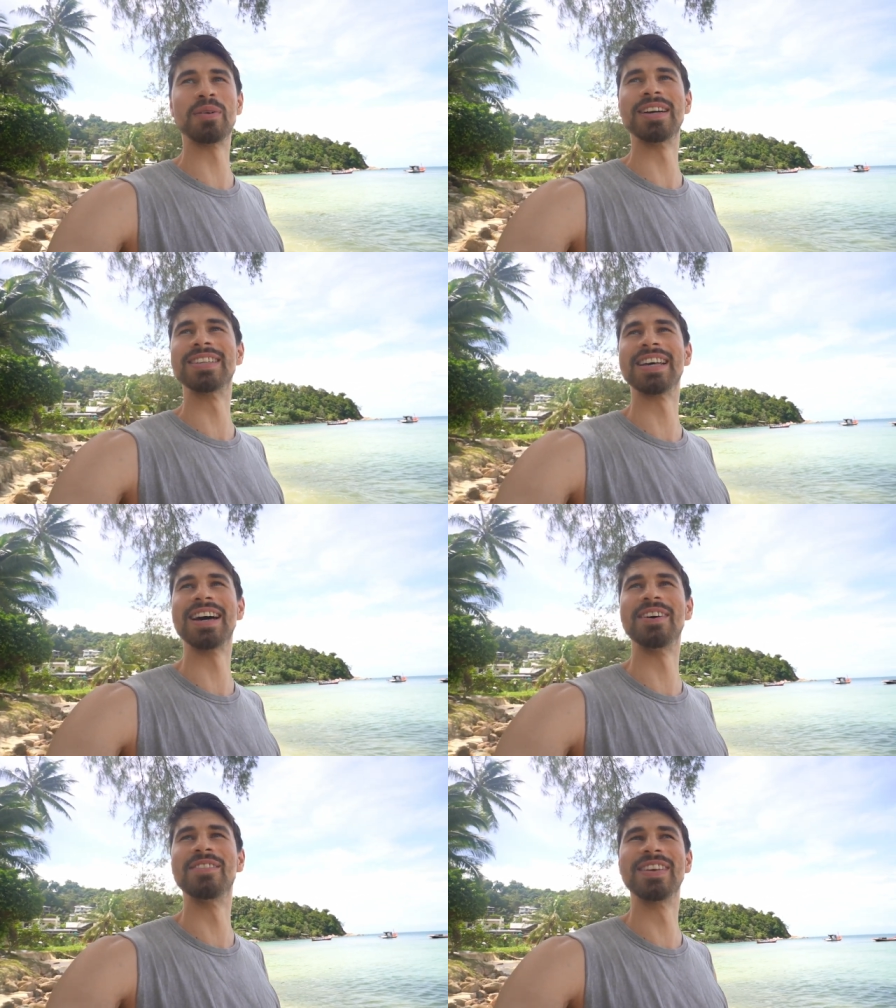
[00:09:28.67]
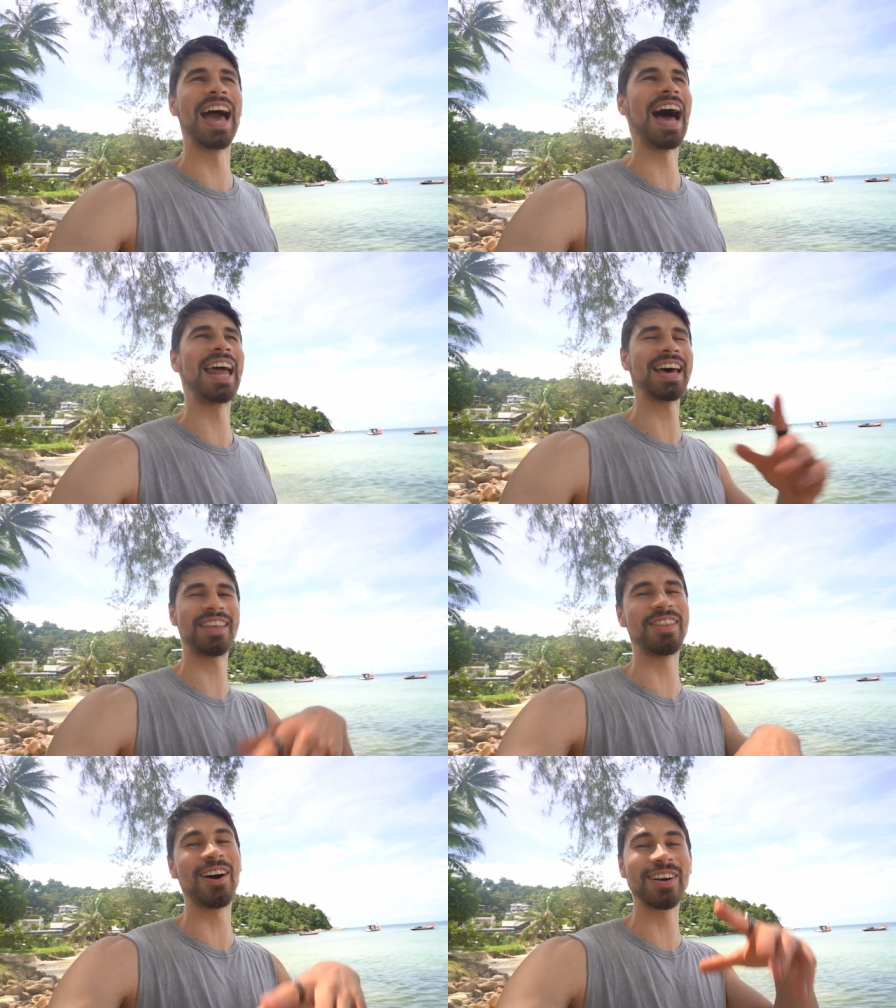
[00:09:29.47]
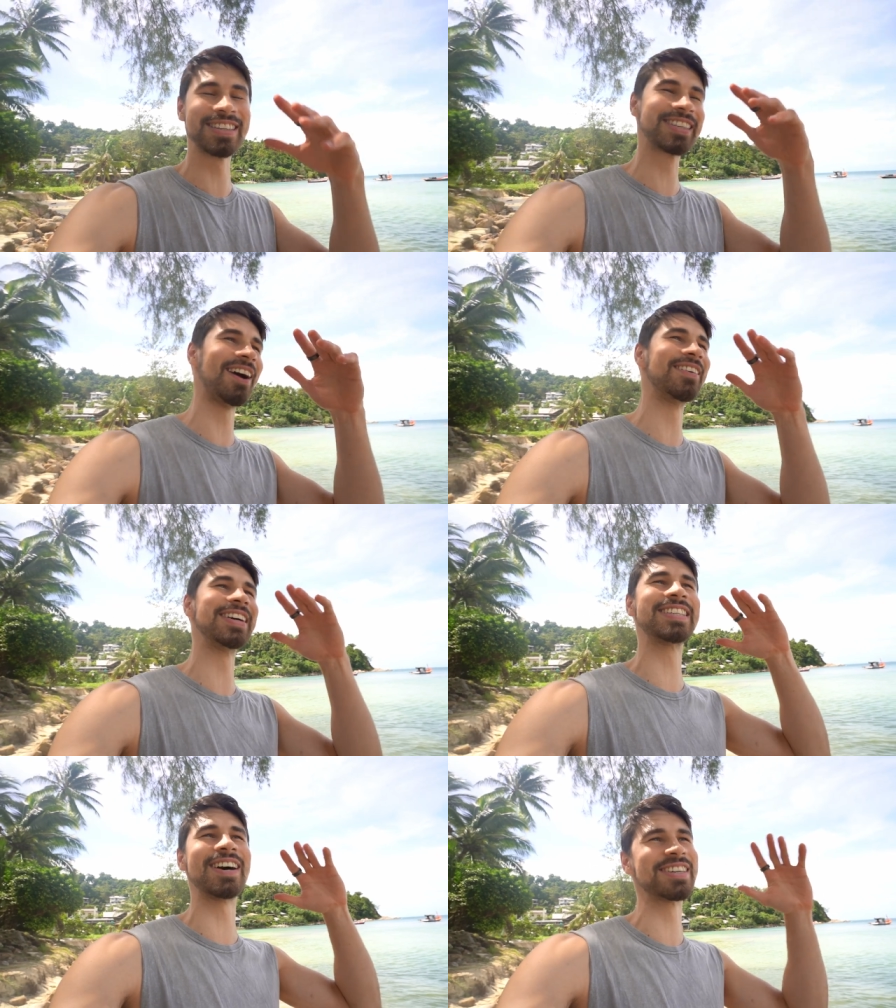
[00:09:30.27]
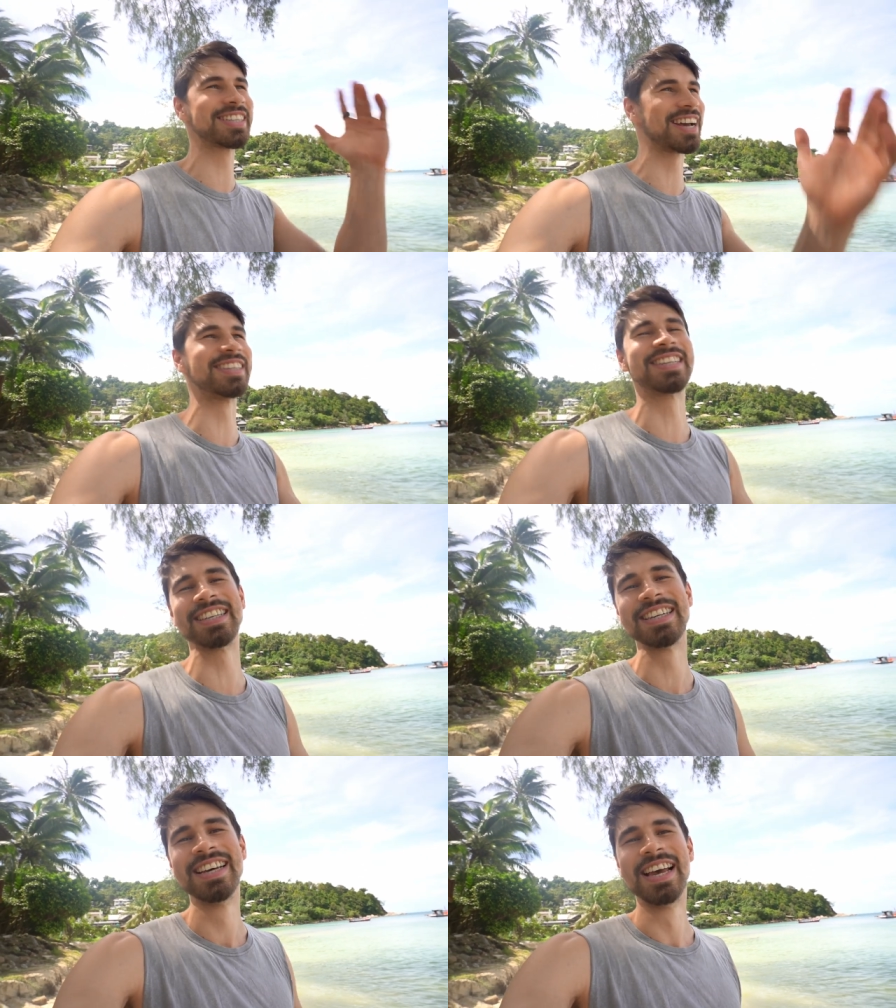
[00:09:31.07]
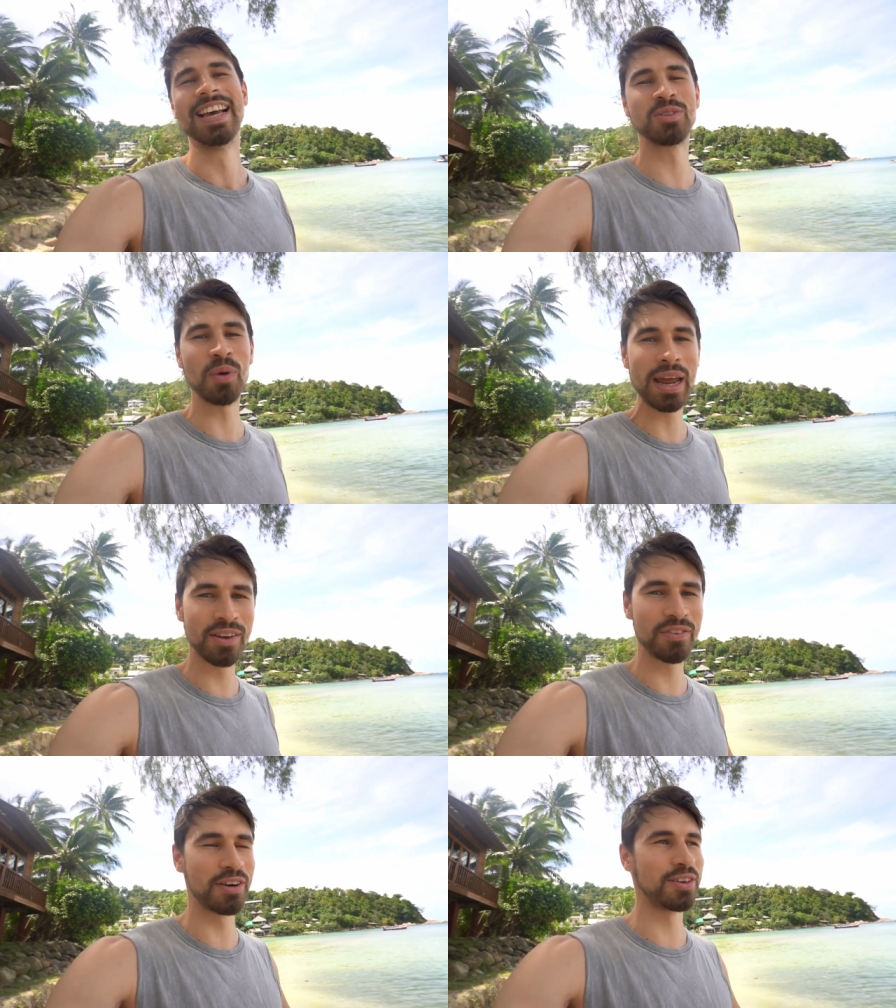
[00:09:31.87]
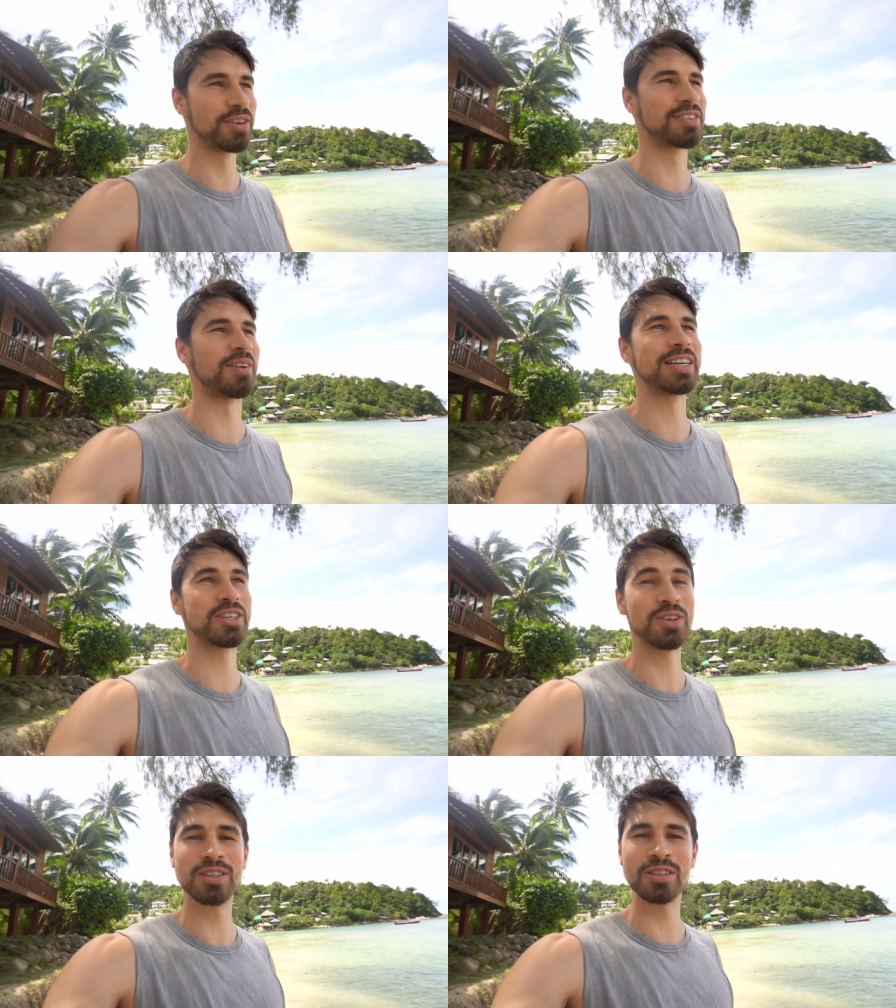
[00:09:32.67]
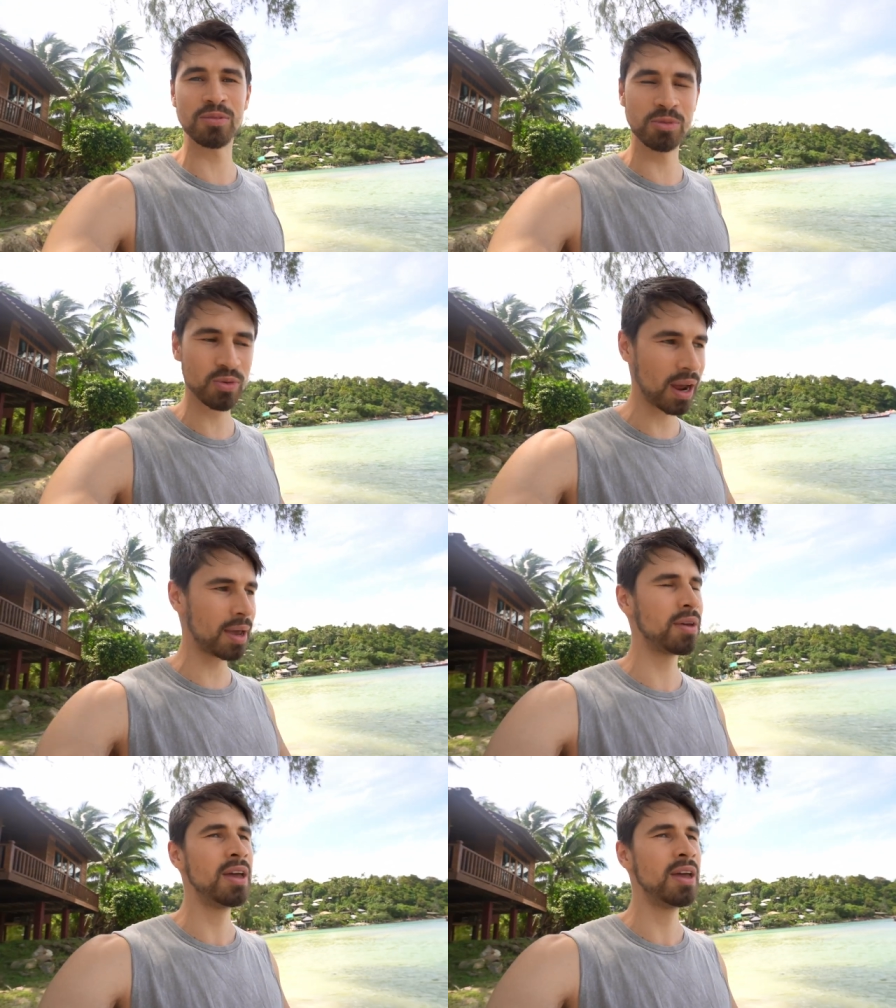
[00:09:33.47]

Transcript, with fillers: But uh, yeah, another vlog is coming. So much content is waiting for you. So make sure to subscribe.